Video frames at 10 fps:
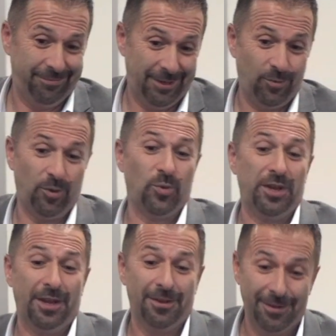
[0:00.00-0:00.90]
You know, what do we
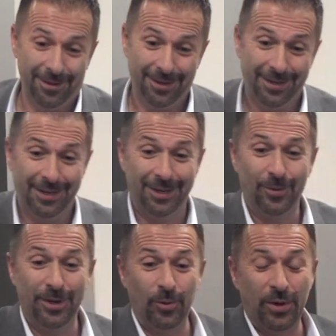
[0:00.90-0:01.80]
know? You know,
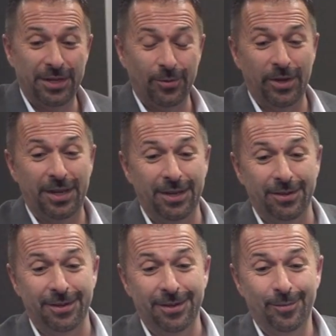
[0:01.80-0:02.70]
we're
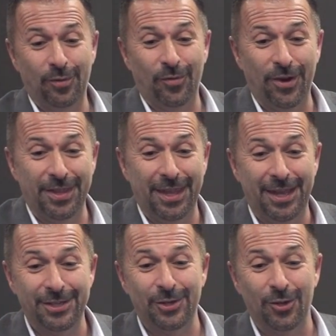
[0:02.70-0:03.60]
here to provide the
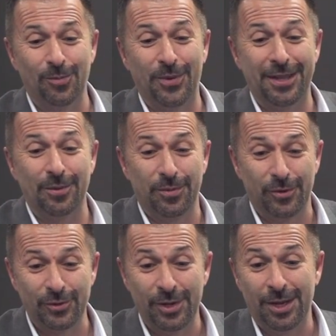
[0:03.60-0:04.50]
household and pay the
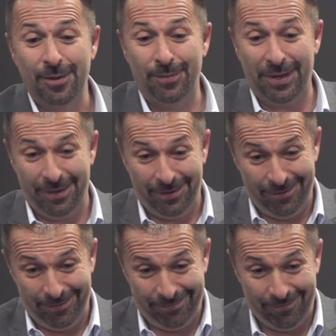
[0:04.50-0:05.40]
bills, but
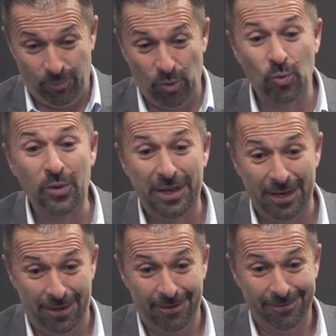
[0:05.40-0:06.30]
what do we
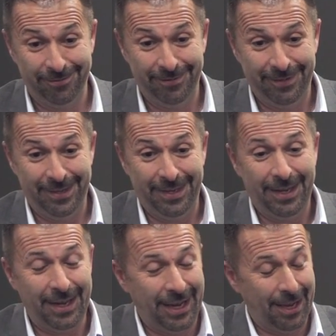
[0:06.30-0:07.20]
know?
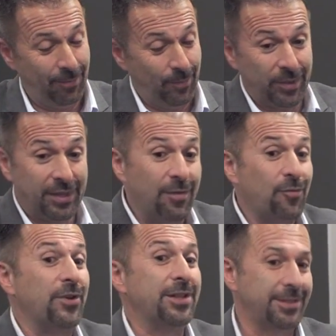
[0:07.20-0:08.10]
But their
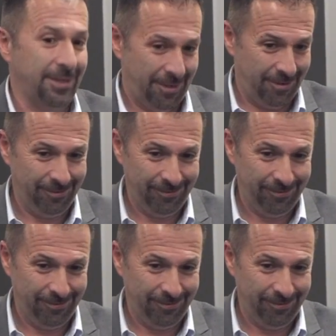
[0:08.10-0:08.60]
friends know.